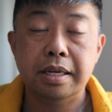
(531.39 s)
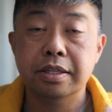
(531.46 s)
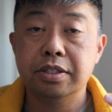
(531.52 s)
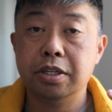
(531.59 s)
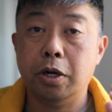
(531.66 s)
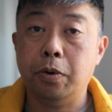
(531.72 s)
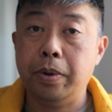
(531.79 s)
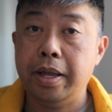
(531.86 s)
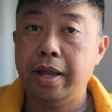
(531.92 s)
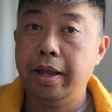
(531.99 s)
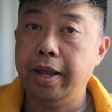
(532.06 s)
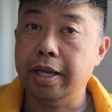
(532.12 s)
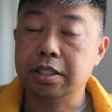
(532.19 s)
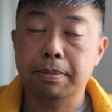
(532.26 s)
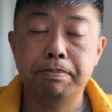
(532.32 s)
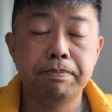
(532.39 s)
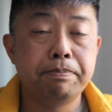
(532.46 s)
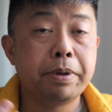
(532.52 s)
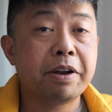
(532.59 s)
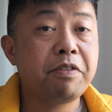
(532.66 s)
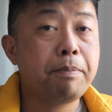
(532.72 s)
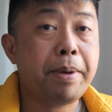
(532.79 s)
So it's a
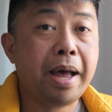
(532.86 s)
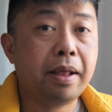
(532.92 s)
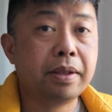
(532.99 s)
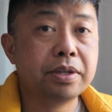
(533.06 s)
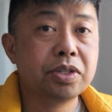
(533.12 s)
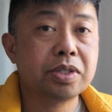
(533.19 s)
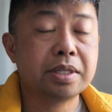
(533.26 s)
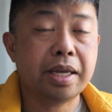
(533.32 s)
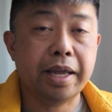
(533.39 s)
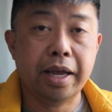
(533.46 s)
bit of a balance.